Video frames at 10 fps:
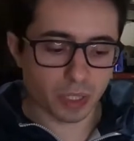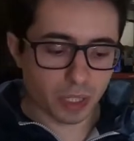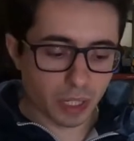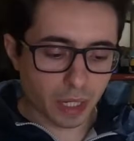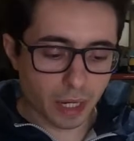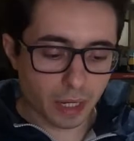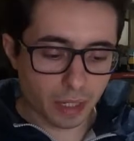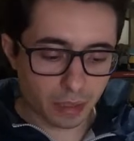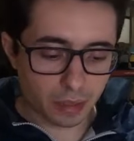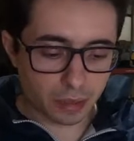
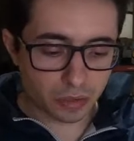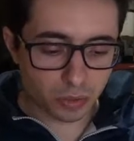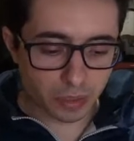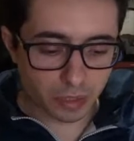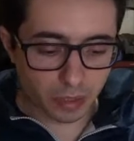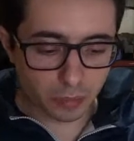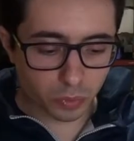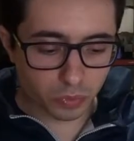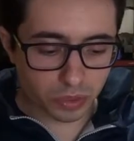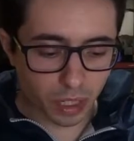and so it can
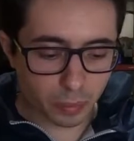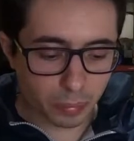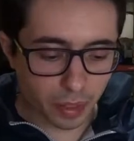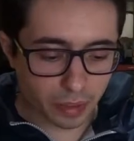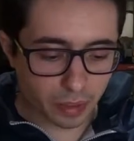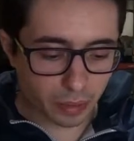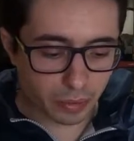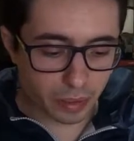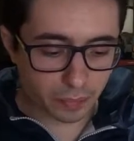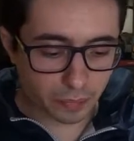move up and down
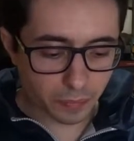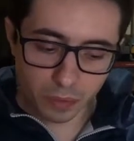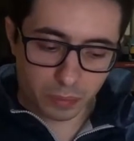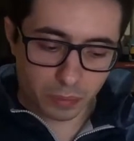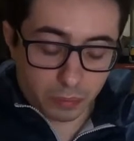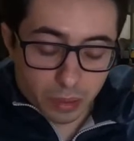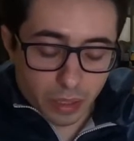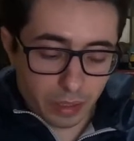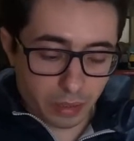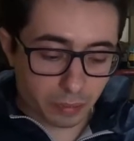here
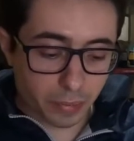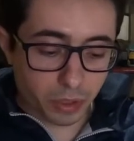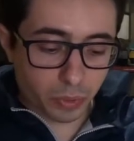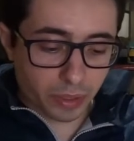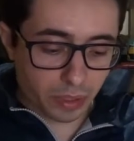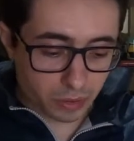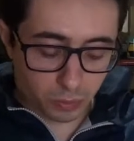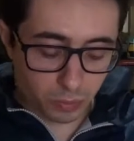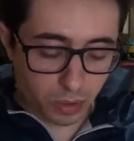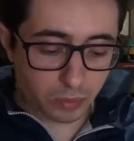by many ways.
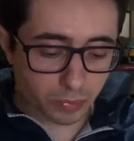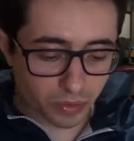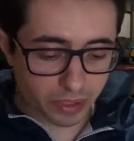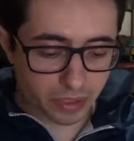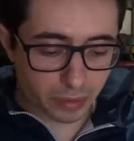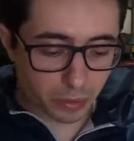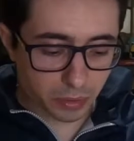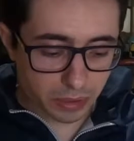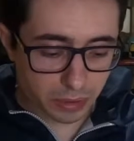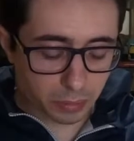One, for example,
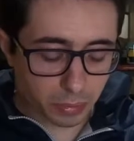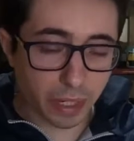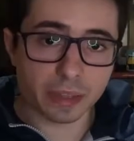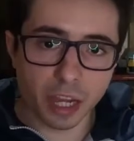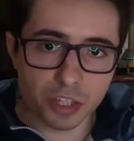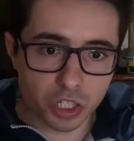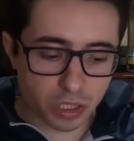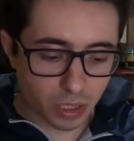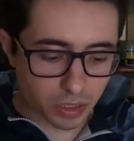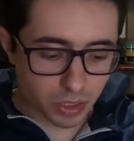is by attaching
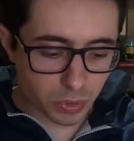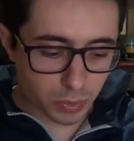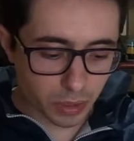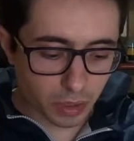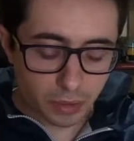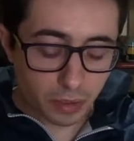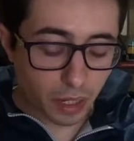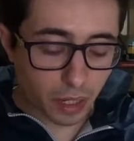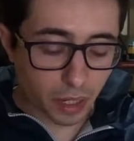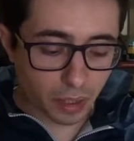a string
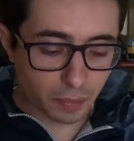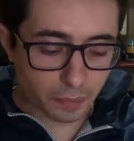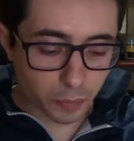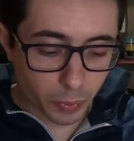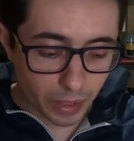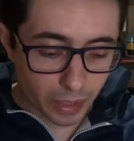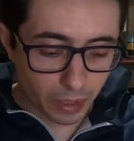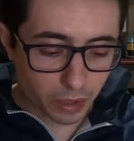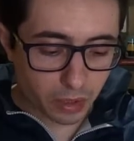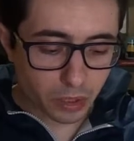ring
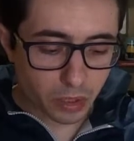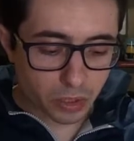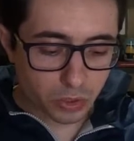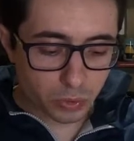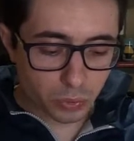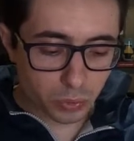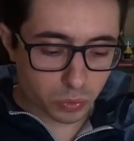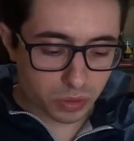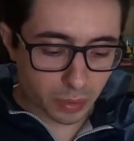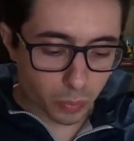to
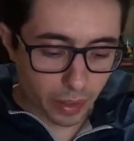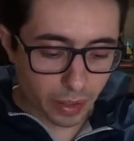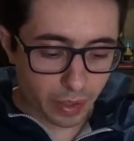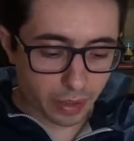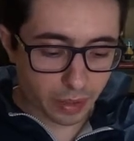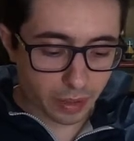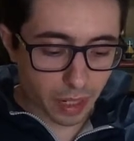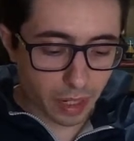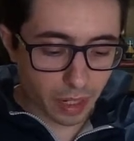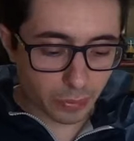somewhere and then
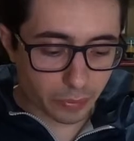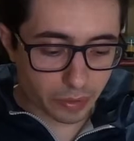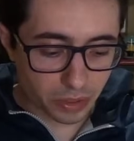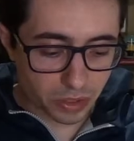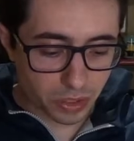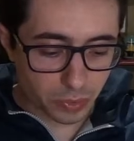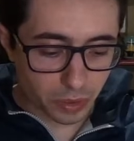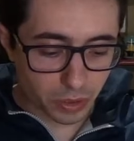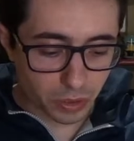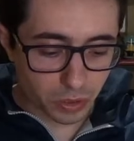allowing this string
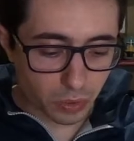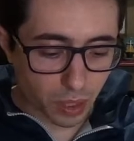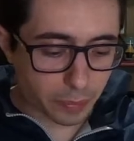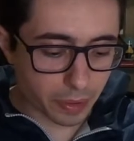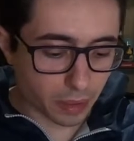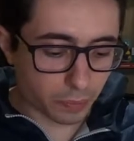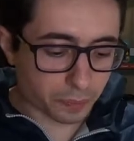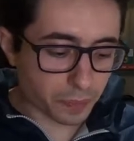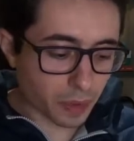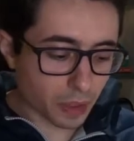to go up and down.
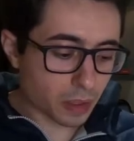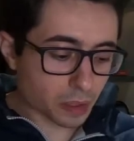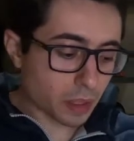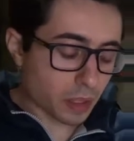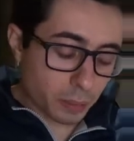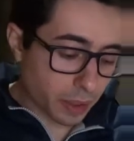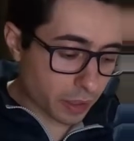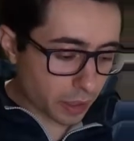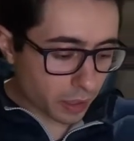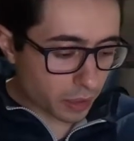But
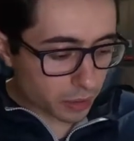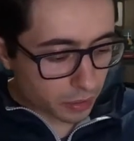here,